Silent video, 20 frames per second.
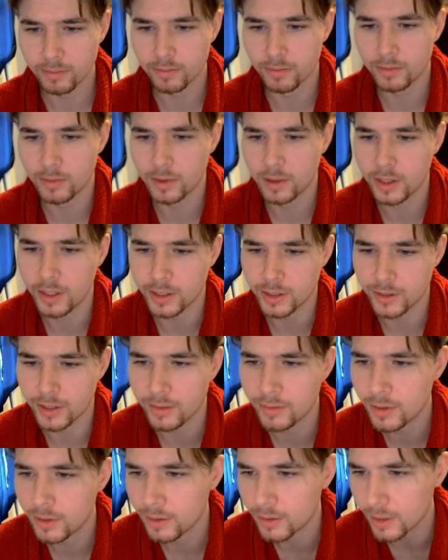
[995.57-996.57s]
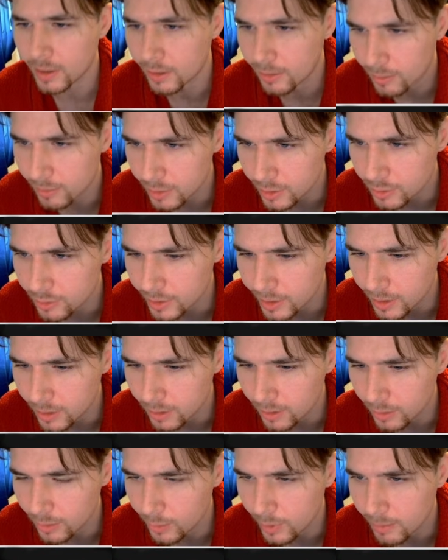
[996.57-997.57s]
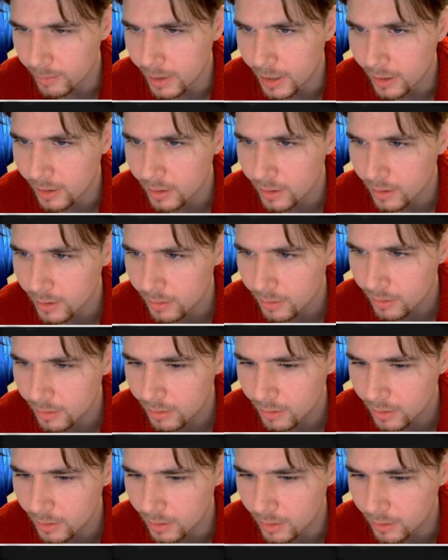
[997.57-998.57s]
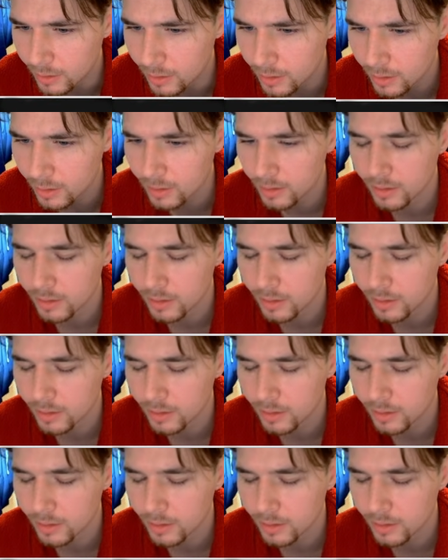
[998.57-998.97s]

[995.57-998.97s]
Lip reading: Okay, so I have to like retreat all the way back, I think.